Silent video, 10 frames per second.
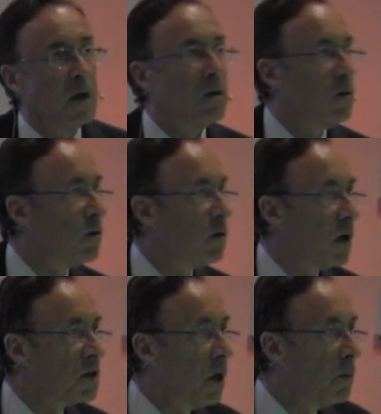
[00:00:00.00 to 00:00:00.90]
Now, there are
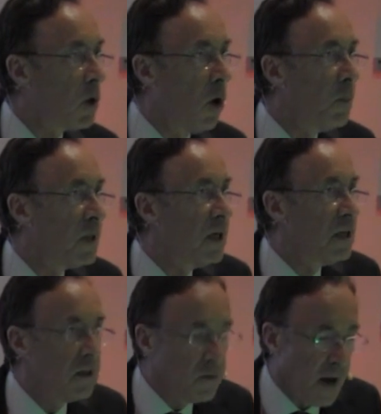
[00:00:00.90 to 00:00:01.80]
some
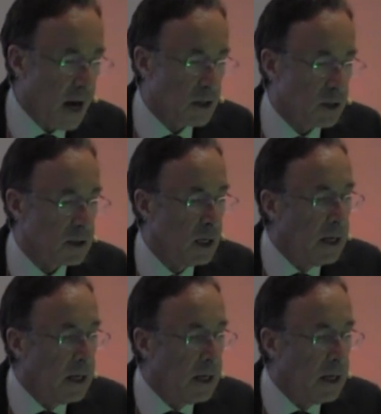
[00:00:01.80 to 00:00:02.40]
complicating factors.